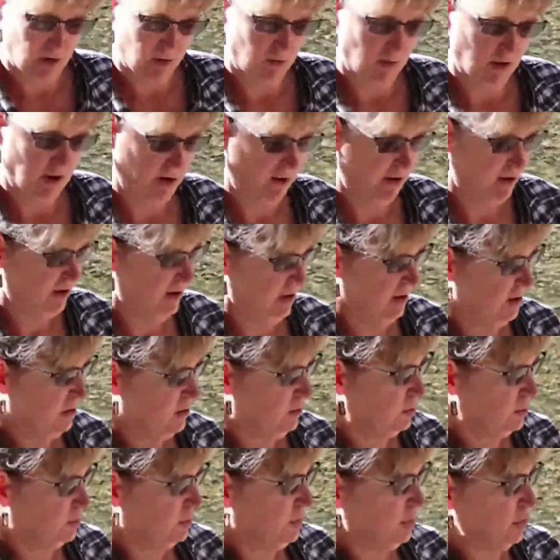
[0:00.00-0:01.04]
around, and it
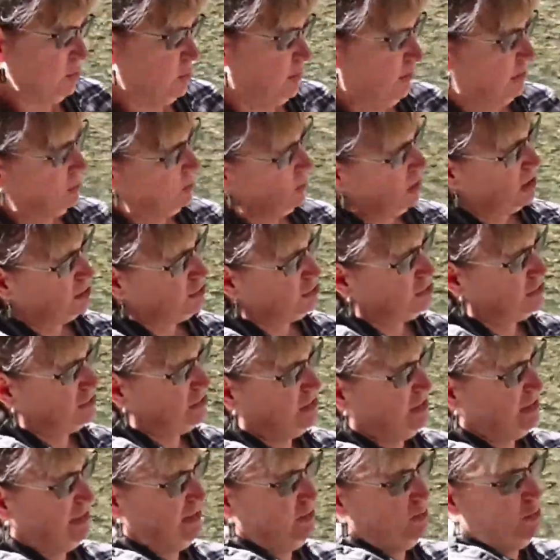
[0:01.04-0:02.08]
goes between
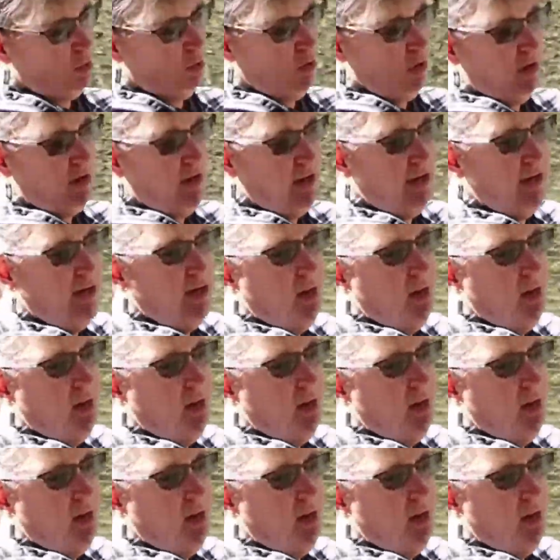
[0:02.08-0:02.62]
Washington and Oregon,